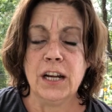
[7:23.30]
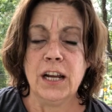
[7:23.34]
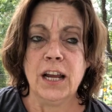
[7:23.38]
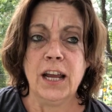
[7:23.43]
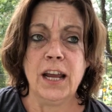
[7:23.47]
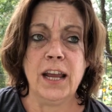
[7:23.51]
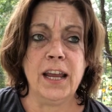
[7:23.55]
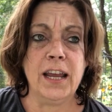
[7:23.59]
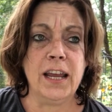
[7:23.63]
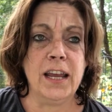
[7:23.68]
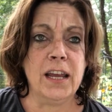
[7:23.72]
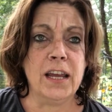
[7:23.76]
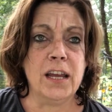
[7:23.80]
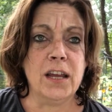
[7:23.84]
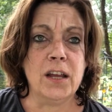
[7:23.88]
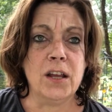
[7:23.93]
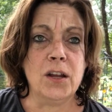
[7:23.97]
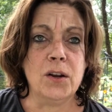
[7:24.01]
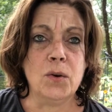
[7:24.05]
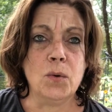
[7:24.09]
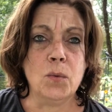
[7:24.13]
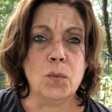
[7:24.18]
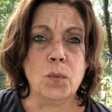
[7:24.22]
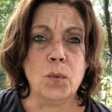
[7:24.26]

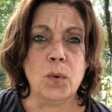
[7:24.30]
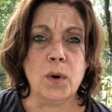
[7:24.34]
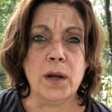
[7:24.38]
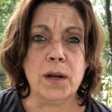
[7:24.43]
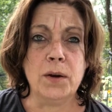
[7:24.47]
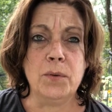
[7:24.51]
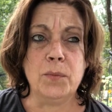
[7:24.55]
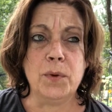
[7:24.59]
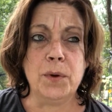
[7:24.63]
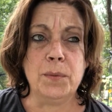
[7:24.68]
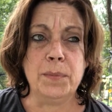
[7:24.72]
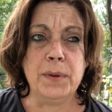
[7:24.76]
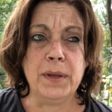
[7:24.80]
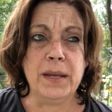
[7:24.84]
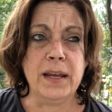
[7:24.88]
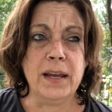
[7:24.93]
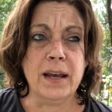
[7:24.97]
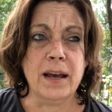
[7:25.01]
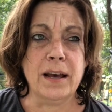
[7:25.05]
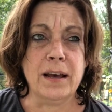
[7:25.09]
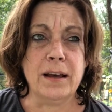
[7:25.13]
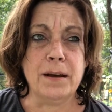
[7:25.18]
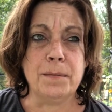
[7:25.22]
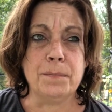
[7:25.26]
and one would be
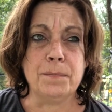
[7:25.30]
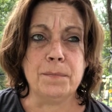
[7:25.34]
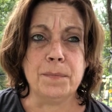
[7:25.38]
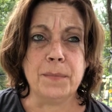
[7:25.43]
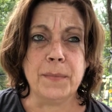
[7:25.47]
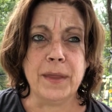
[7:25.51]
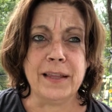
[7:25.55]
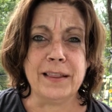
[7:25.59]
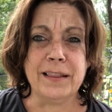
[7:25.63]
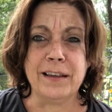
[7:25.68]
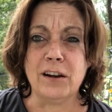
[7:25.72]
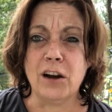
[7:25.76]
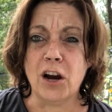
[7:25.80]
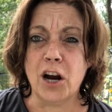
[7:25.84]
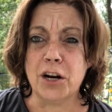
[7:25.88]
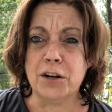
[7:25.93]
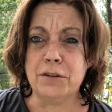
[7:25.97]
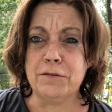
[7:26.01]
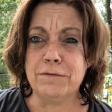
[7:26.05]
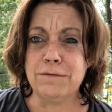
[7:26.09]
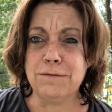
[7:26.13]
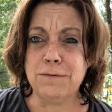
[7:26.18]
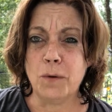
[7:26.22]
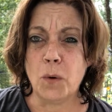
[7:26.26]
like the garden
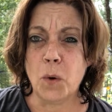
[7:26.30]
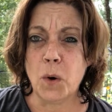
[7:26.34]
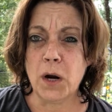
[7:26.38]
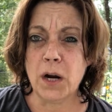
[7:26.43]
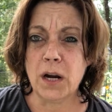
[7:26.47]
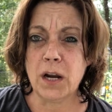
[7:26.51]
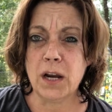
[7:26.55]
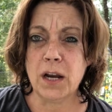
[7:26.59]
fork.